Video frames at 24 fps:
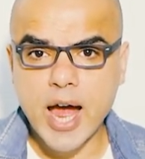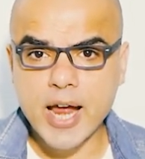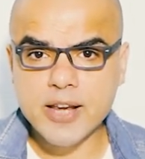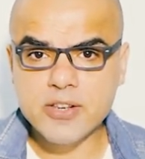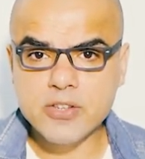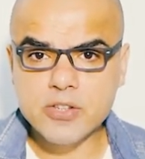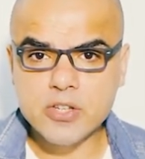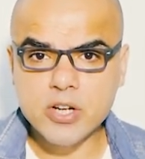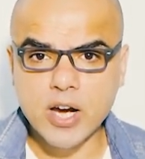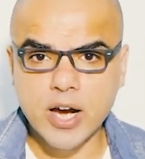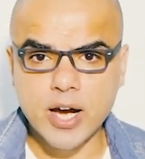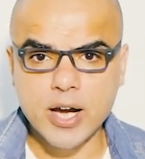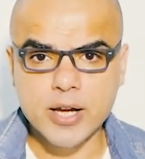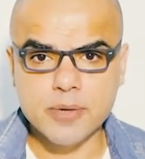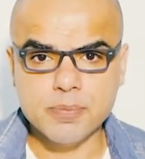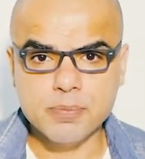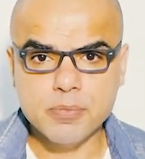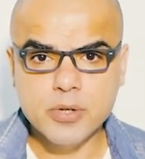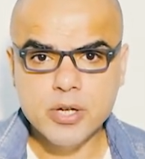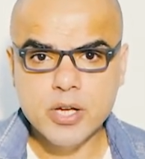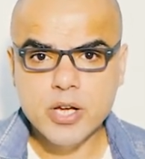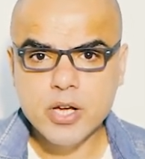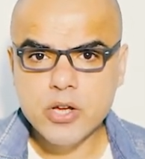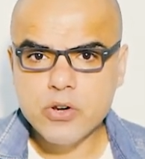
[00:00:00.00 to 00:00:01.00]
and
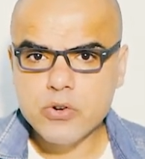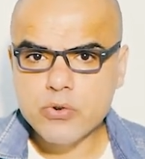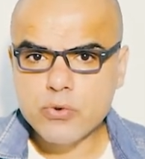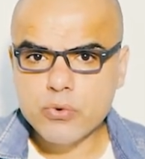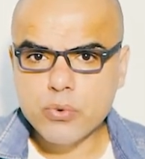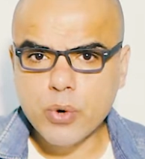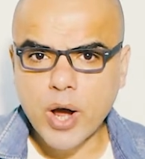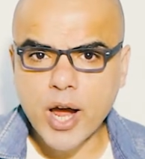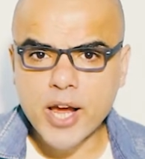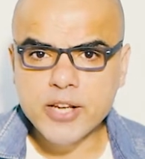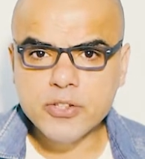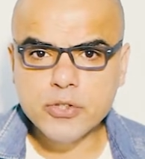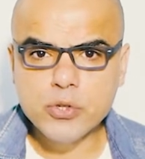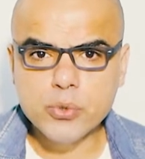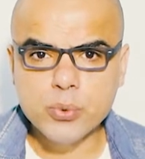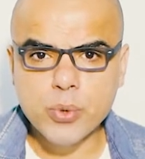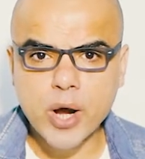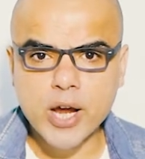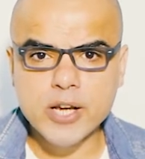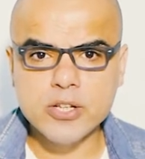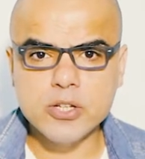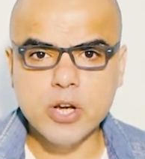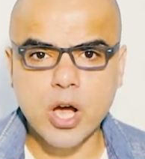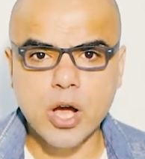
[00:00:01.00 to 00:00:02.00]
time trying to
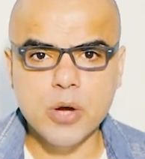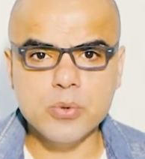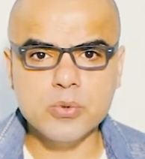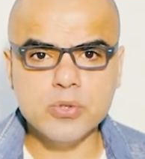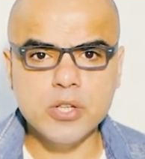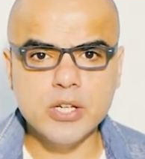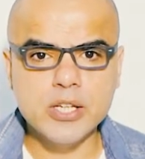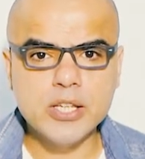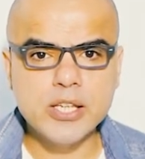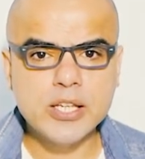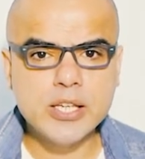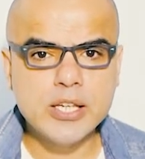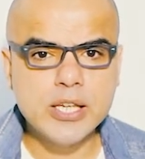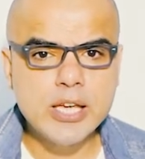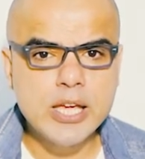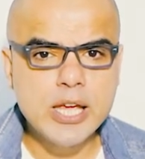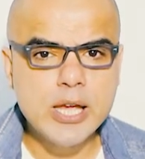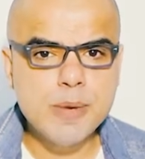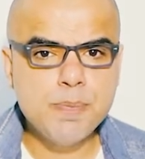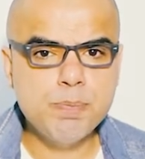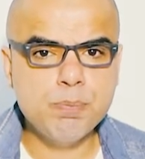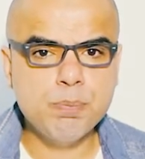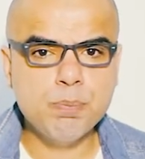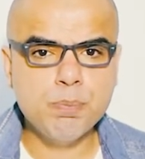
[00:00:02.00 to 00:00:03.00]
write down the
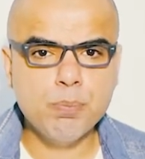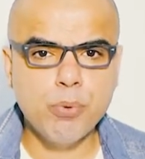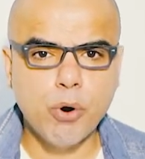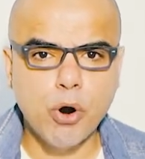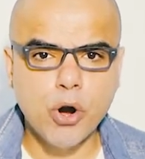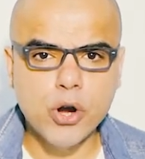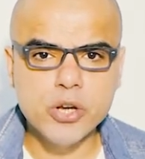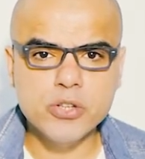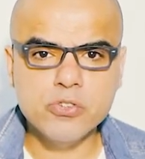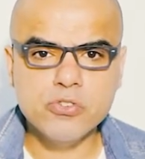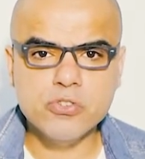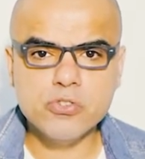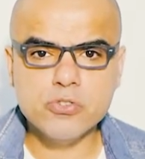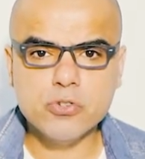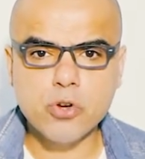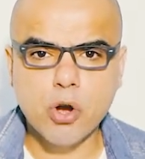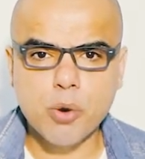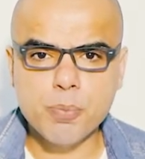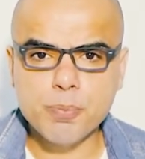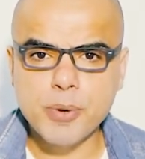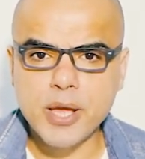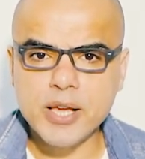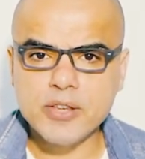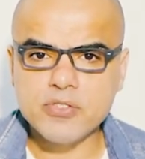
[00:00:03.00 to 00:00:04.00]
key points,
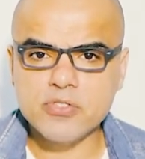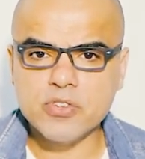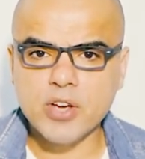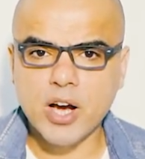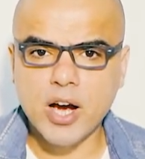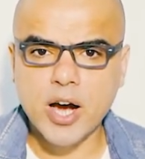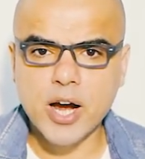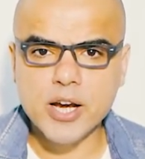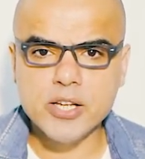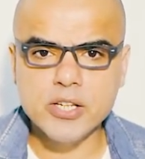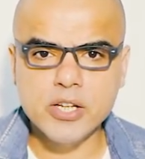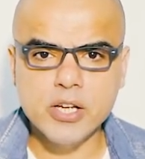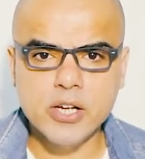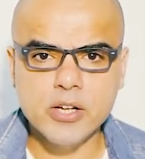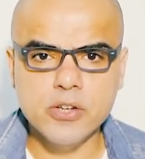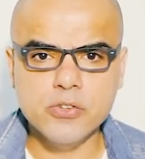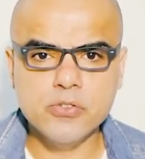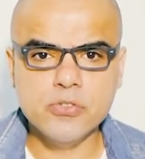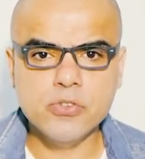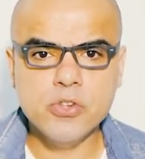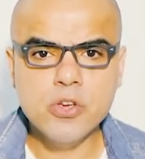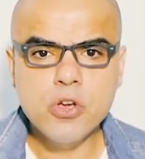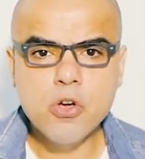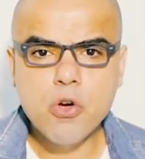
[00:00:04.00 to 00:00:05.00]
topics,
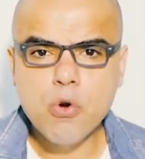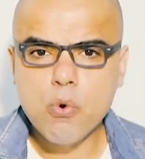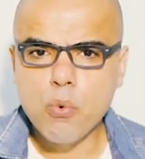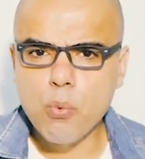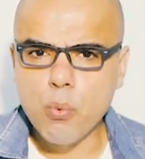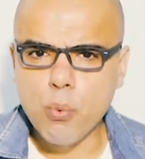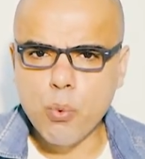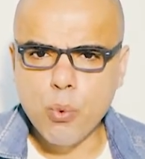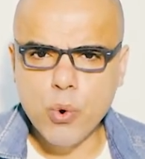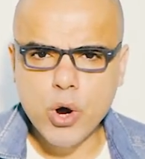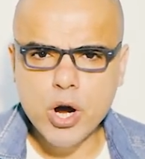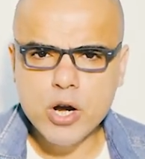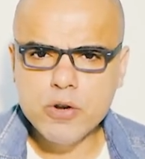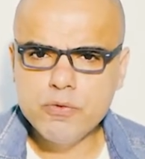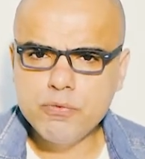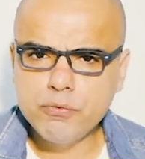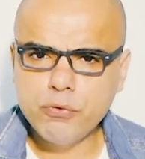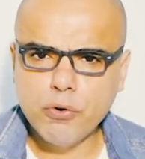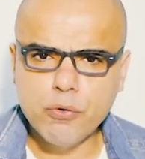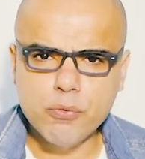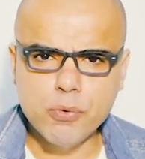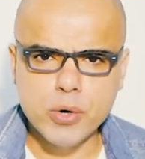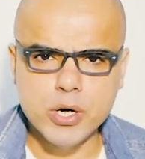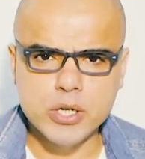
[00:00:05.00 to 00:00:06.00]
ideas,
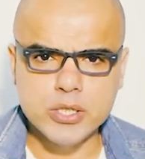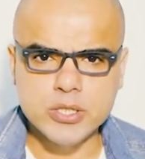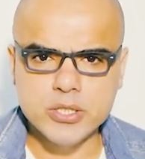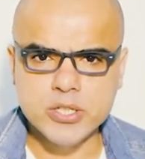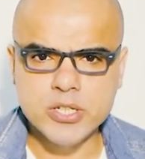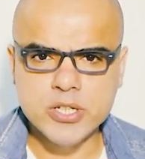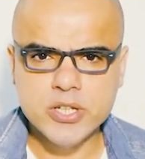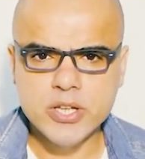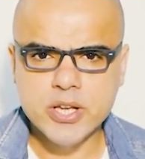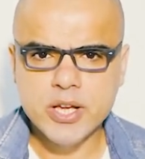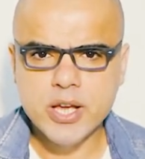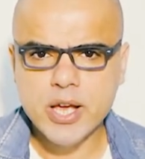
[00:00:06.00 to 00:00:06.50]
word for word.